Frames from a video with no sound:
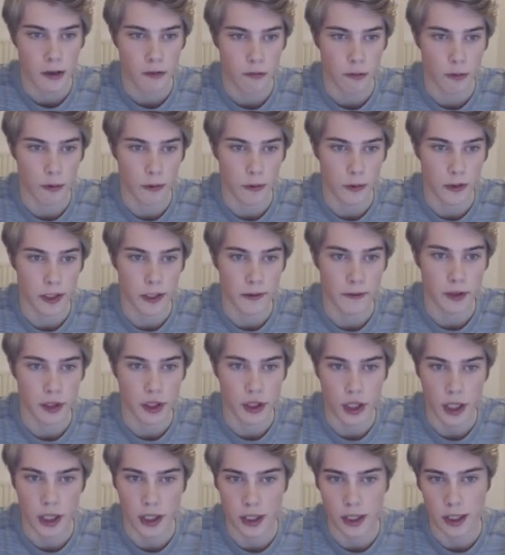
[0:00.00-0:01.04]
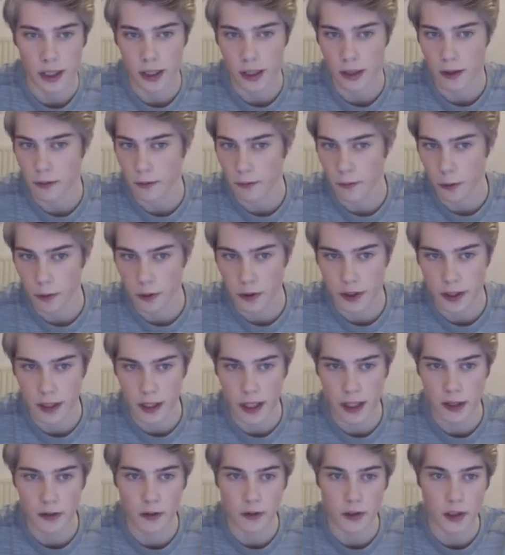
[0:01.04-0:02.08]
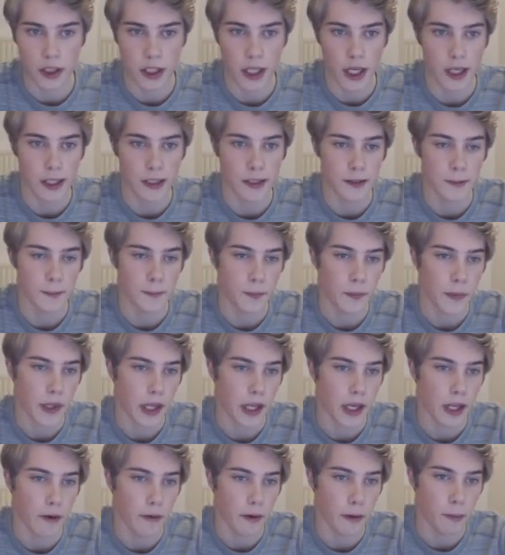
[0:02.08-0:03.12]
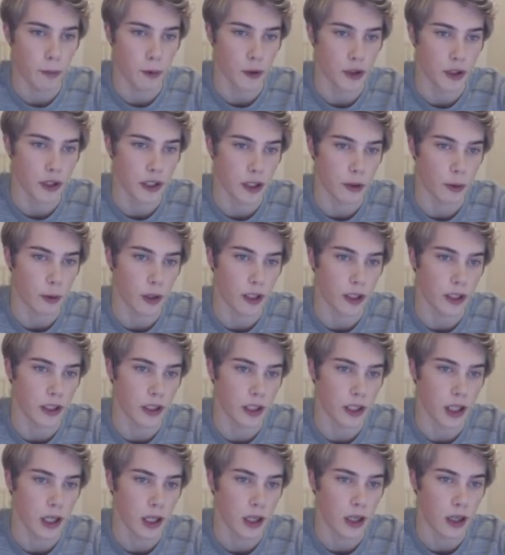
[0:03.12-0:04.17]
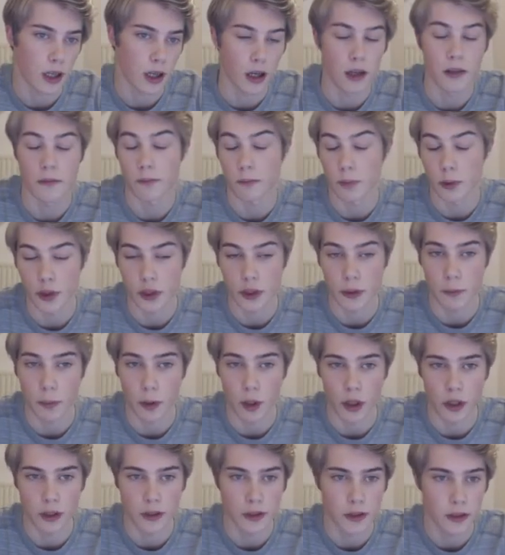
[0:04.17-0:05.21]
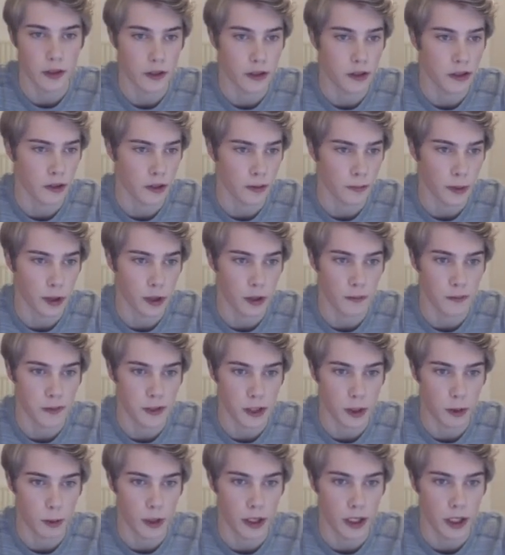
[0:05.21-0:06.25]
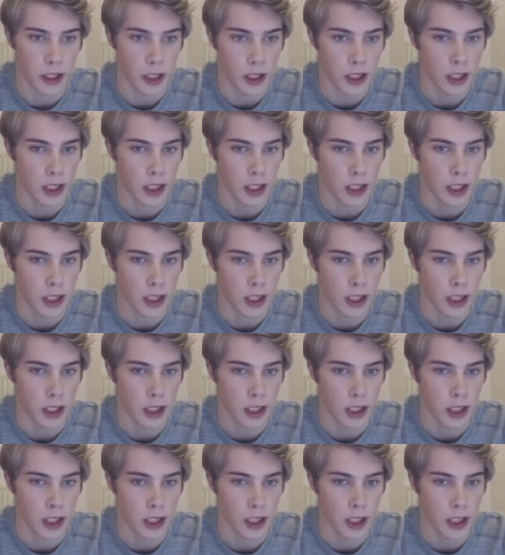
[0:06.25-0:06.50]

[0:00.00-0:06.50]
We would give a check, force the king to g8, and then we push the queen, uh, push the pawn until it becomes a queen.